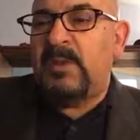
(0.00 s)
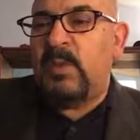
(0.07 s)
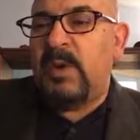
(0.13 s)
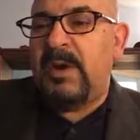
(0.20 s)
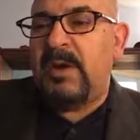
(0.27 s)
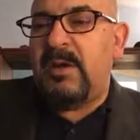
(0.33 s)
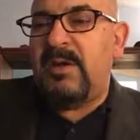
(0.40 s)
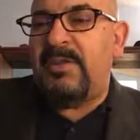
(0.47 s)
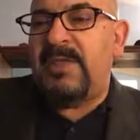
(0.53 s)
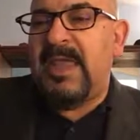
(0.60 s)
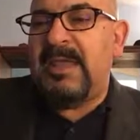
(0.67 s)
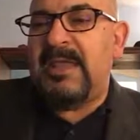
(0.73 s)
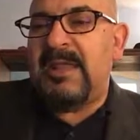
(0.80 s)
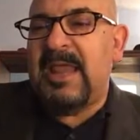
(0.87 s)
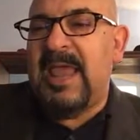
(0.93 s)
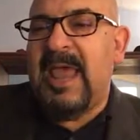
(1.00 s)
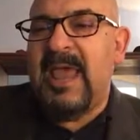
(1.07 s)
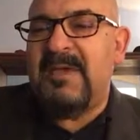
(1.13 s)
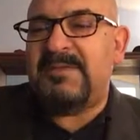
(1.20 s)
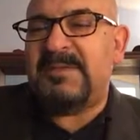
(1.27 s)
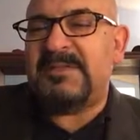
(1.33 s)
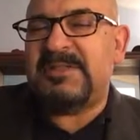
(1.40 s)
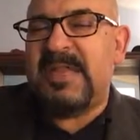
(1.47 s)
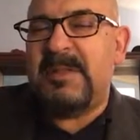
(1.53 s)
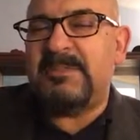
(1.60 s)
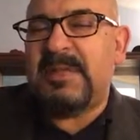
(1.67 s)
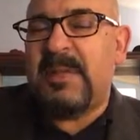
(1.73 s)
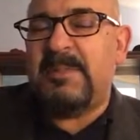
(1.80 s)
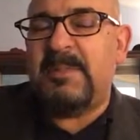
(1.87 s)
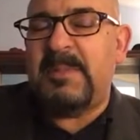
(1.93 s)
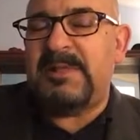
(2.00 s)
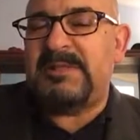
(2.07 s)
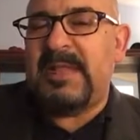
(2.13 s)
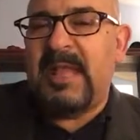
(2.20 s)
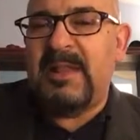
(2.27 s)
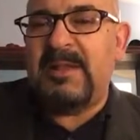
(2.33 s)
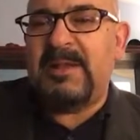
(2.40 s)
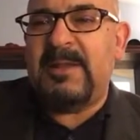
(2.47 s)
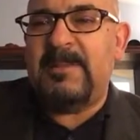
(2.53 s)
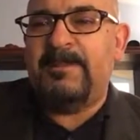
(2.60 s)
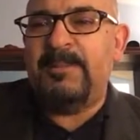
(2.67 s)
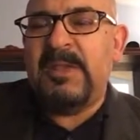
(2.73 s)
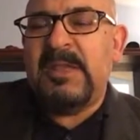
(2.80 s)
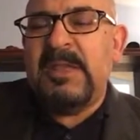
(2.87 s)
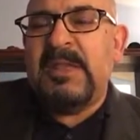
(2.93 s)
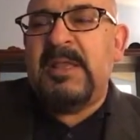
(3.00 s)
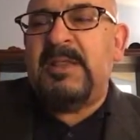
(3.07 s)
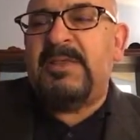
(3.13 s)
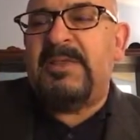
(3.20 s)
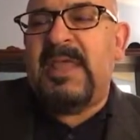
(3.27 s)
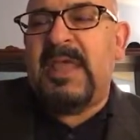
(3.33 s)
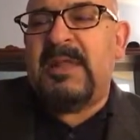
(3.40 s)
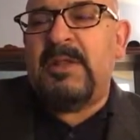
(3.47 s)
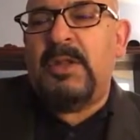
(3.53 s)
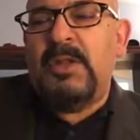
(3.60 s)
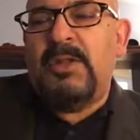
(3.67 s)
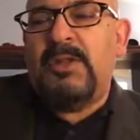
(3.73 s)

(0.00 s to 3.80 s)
where they can have the same type of mentality, then